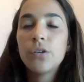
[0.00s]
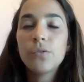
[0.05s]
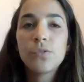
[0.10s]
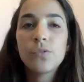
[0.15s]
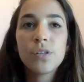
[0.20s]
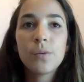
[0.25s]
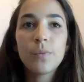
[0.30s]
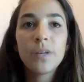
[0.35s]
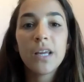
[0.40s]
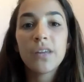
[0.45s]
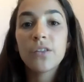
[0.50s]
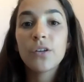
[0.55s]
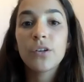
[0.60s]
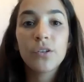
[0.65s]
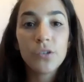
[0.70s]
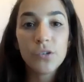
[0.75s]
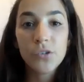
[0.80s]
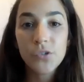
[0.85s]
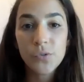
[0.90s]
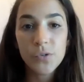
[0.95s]
somebody at the
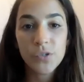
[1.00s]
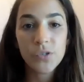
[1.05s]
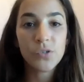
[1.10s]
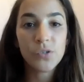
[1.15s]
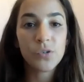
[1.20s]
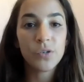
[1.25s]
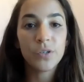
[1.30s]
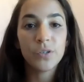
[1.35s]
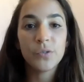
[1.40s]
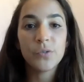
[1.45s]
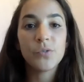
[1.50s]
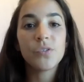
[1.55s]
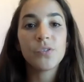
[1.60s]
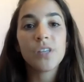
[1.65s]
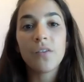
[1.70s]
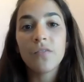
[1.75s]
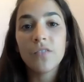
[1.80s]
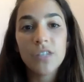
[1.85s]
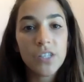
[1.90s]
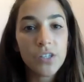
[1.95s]
grocery store who's
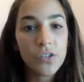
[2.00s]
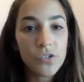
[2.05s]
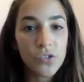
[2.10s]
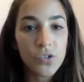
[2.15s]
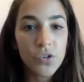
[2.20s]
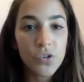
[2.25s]
70 years